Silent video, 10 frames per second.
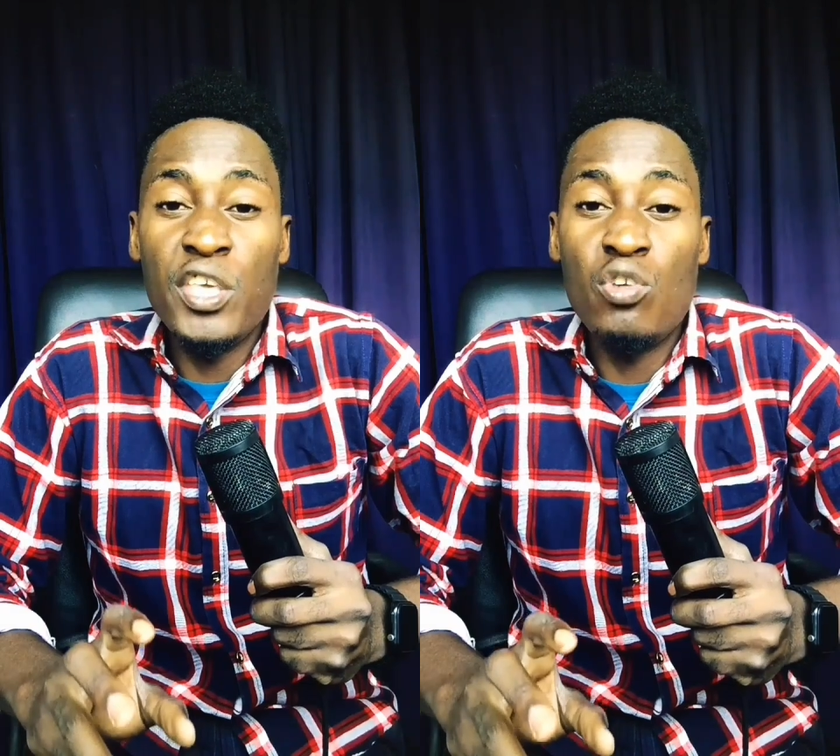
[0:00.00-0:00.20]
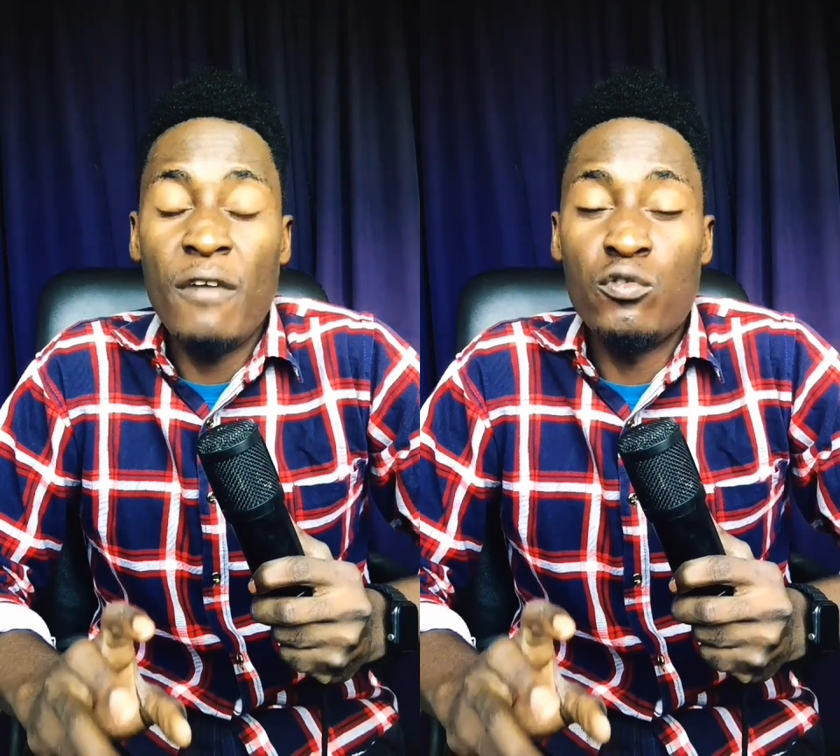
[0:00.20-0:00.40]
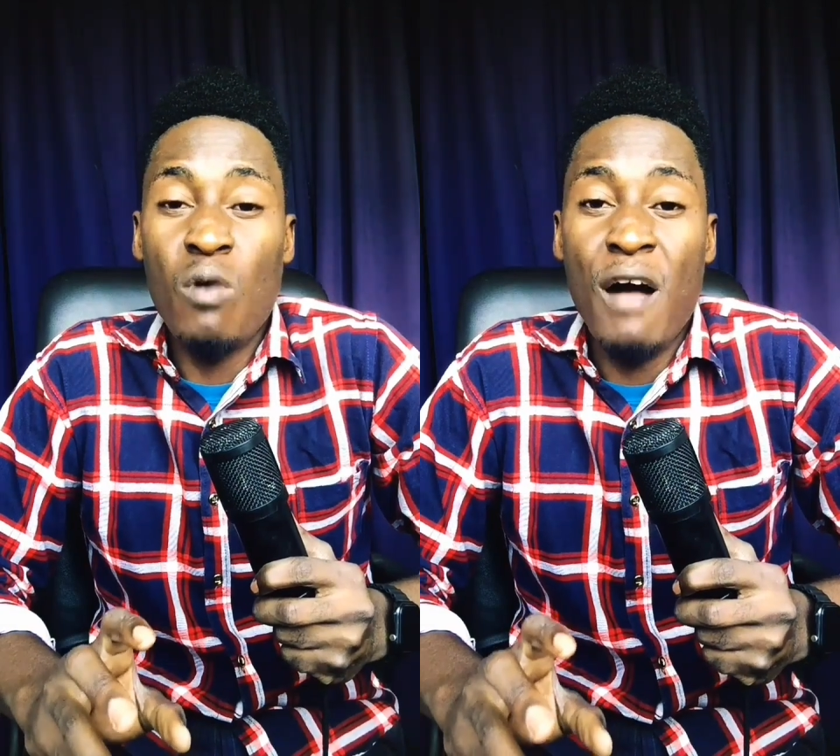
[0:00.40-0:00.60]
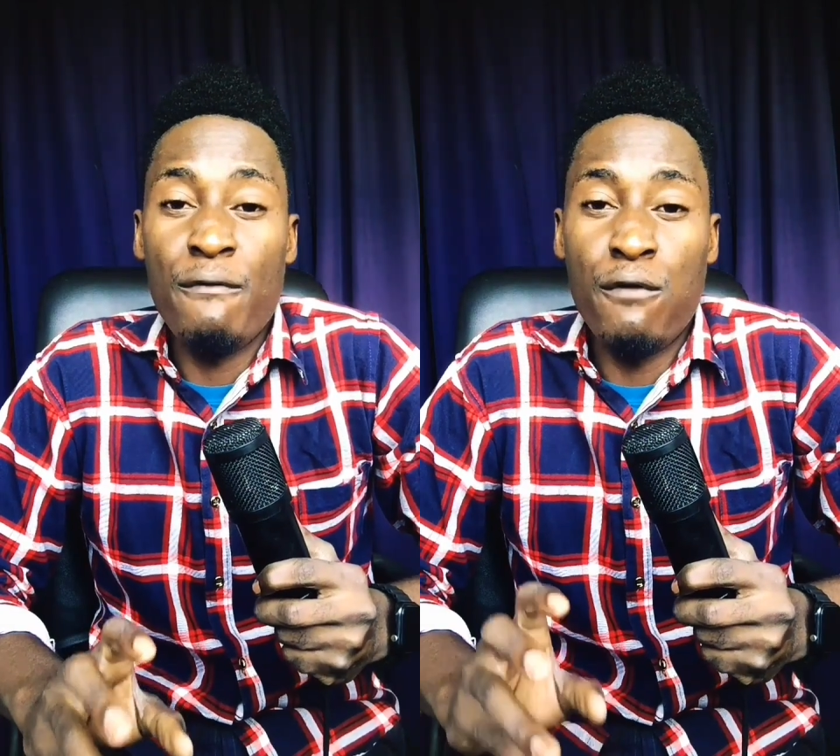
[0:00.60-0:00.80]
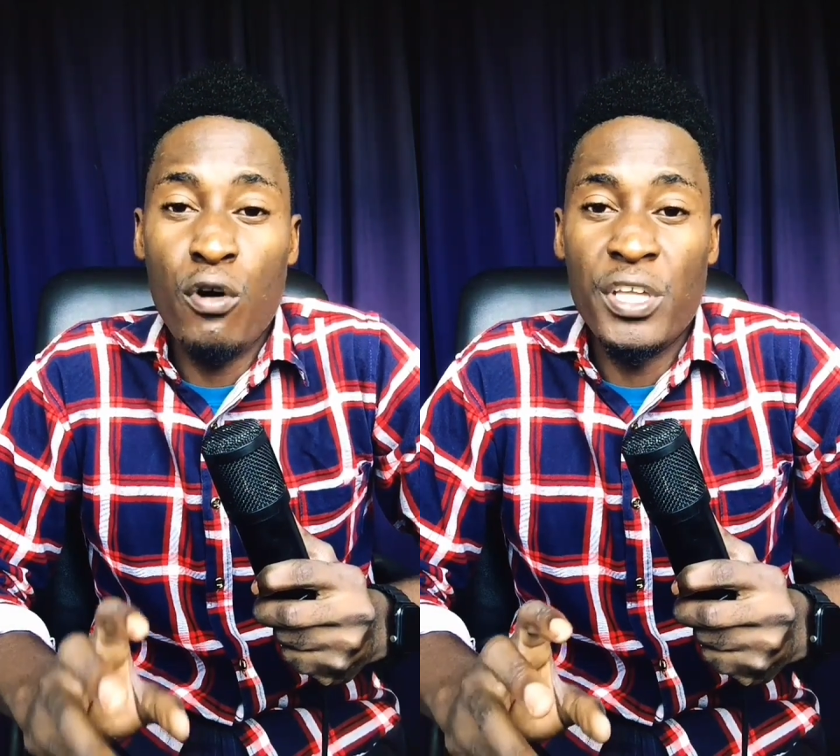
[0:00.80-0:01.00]
you have to
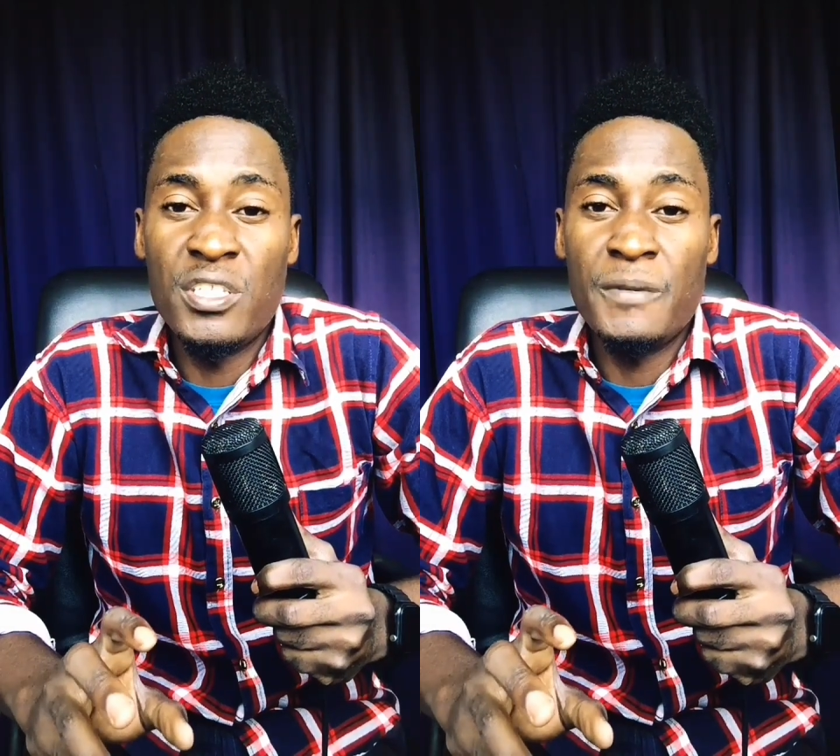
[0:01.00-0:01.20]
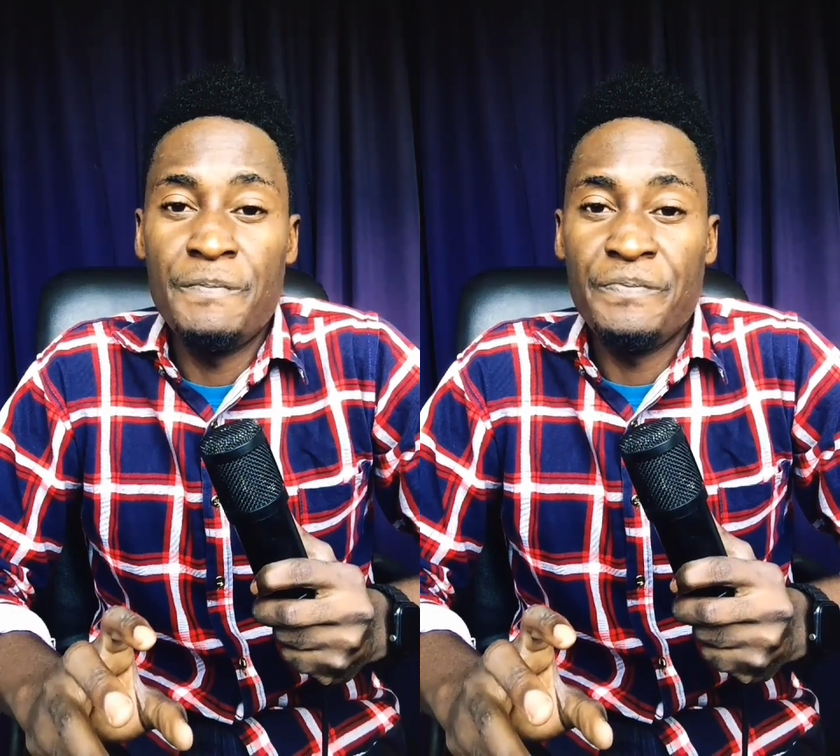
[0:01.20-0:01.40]
avoid